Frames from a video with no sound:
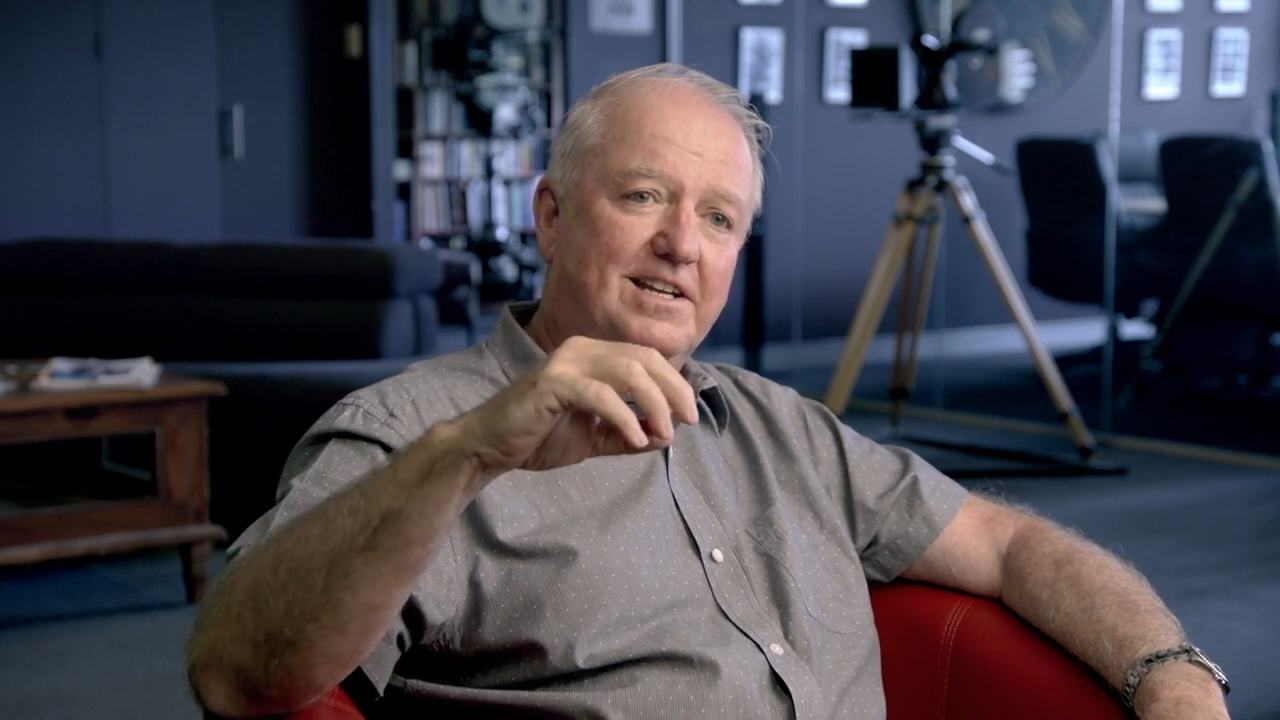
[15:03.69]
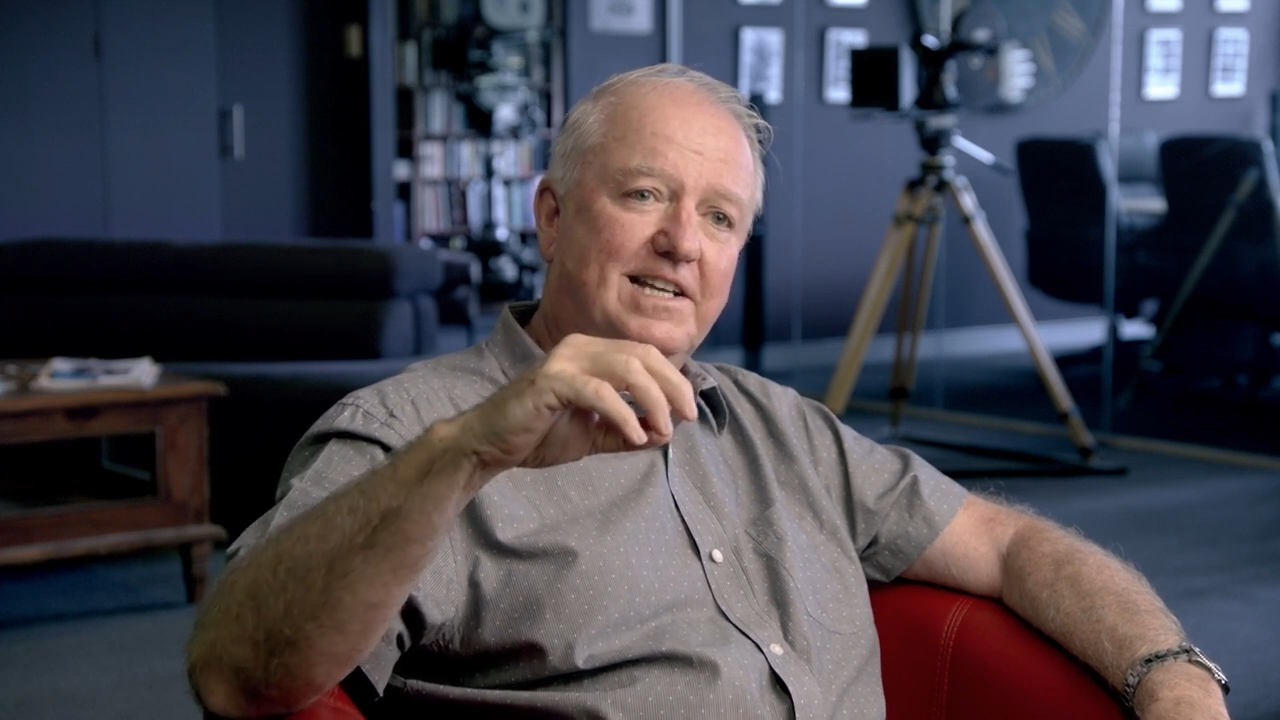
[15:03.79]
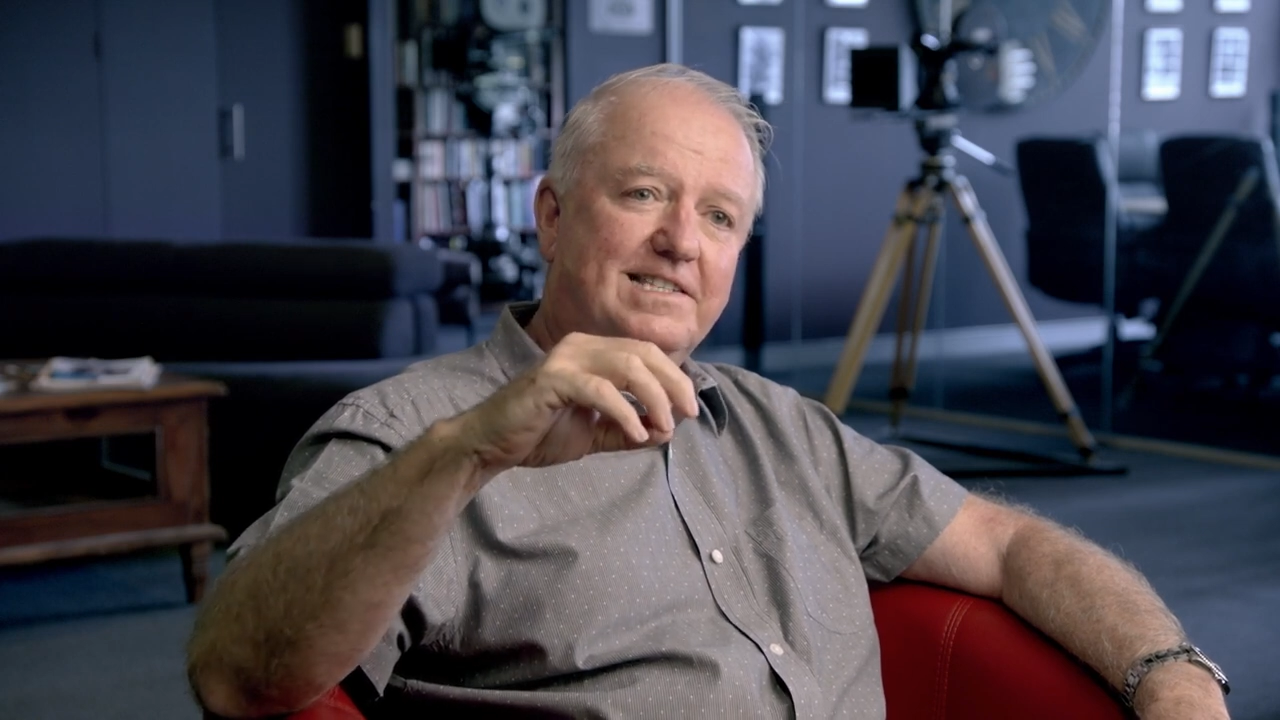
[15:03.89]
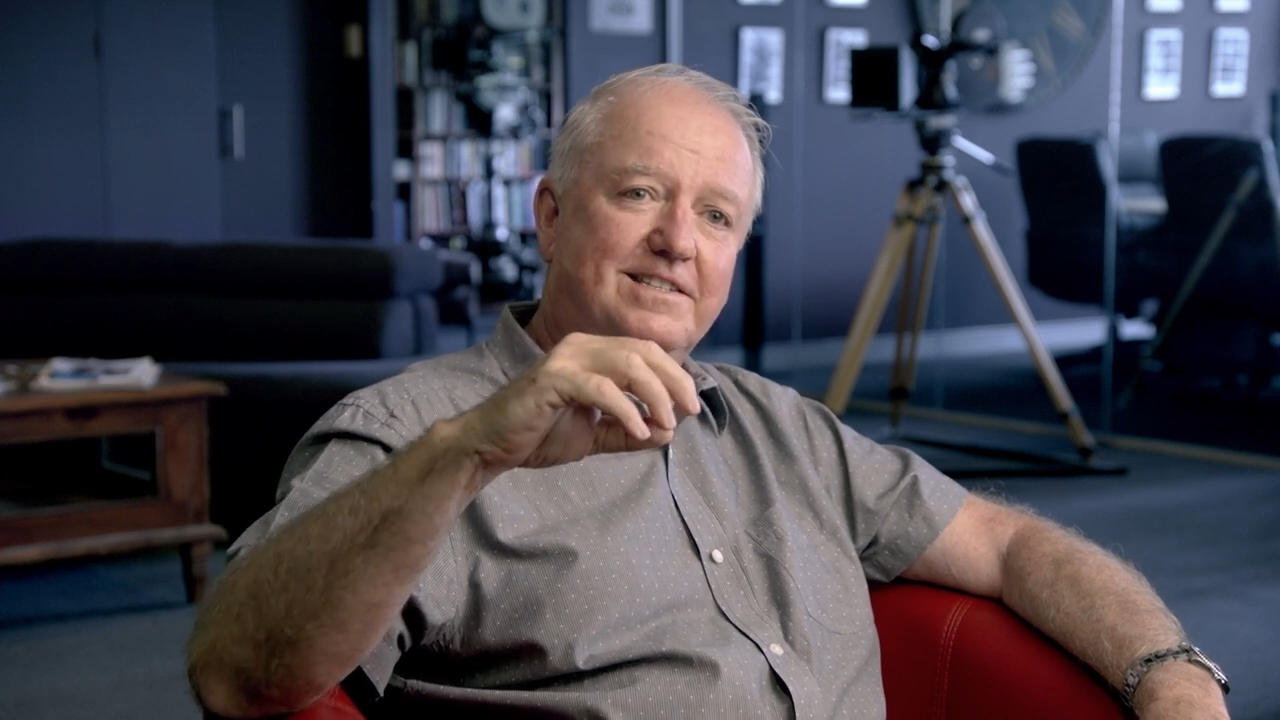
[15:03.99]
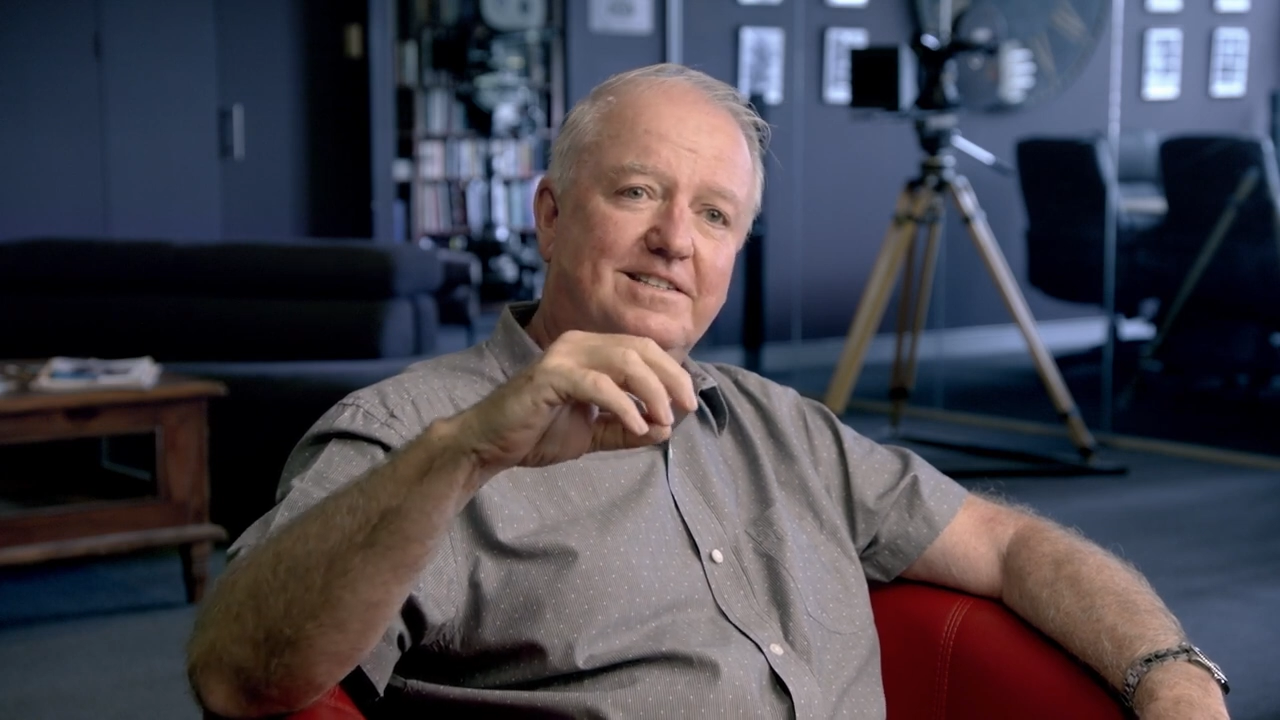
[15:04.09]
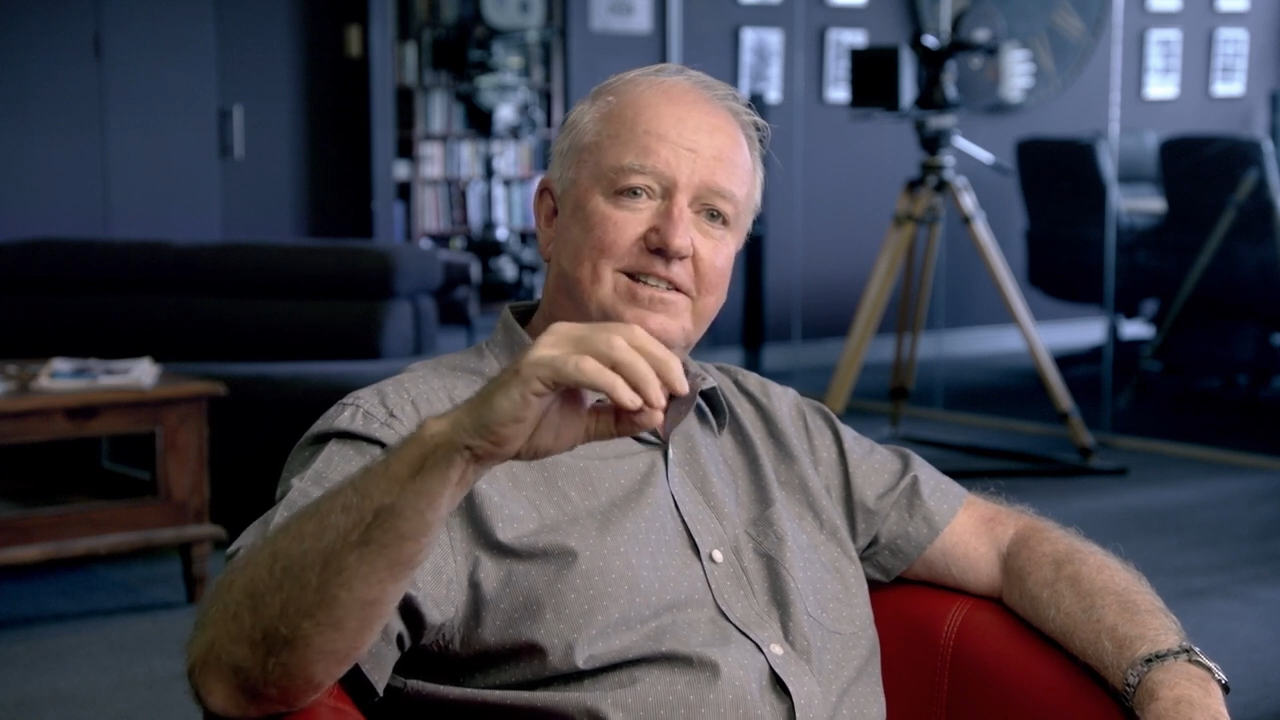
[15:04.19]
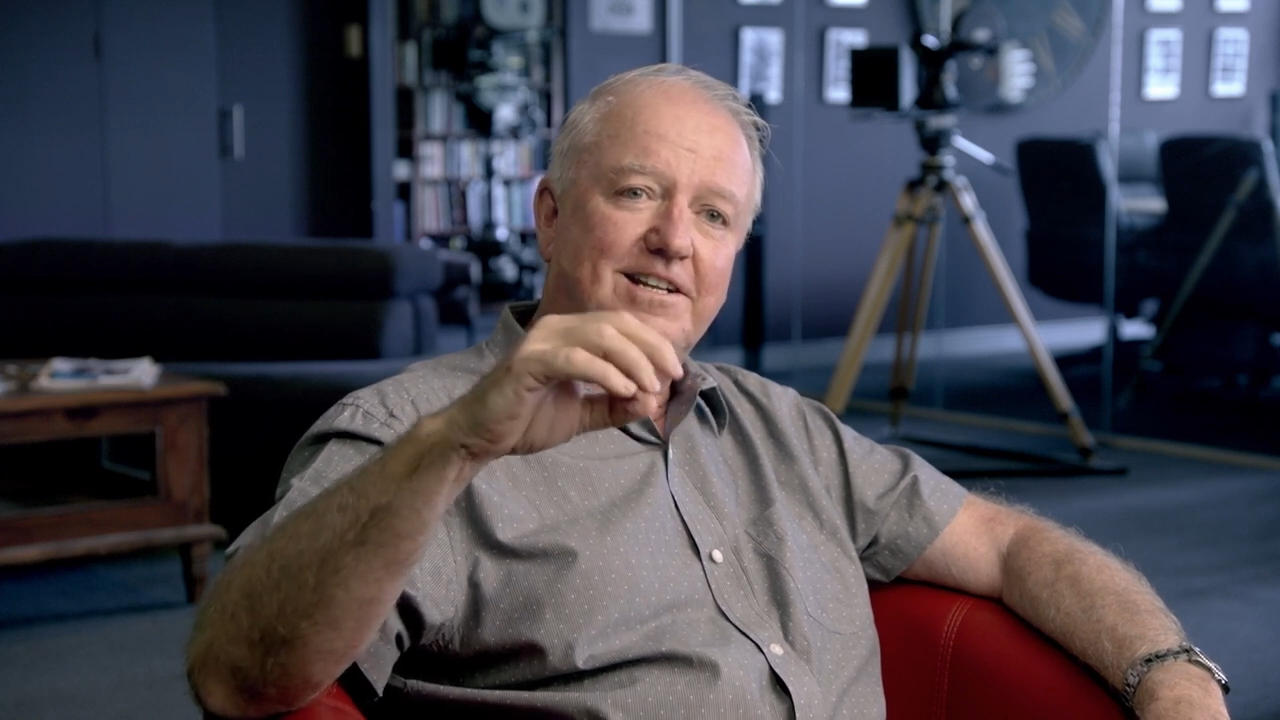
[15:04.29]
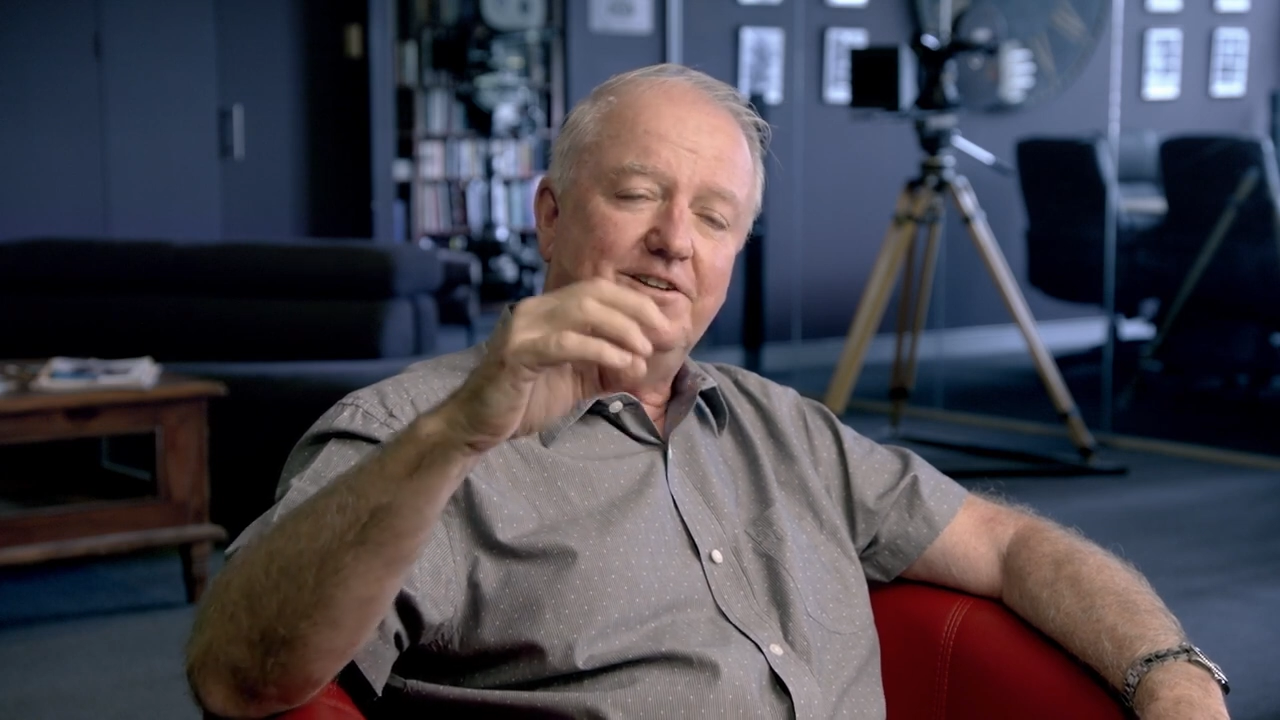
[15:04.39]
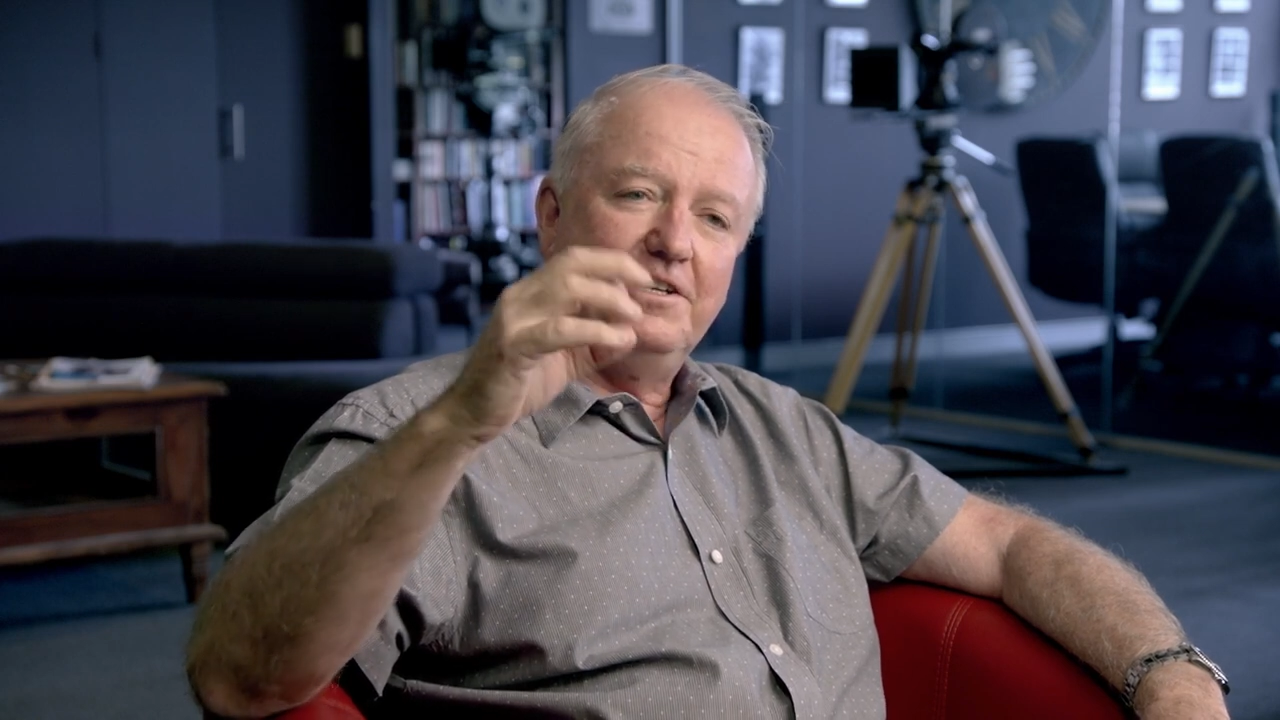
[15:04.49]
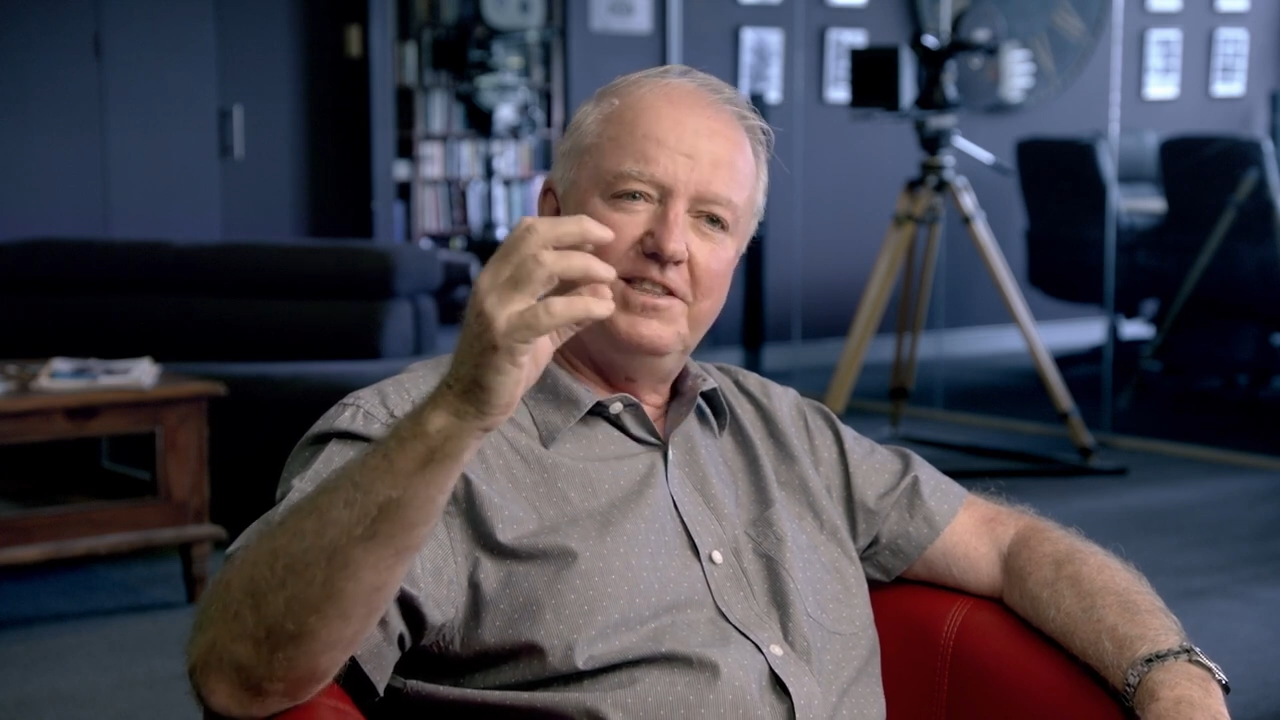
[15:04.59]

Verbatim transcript: Now that you know,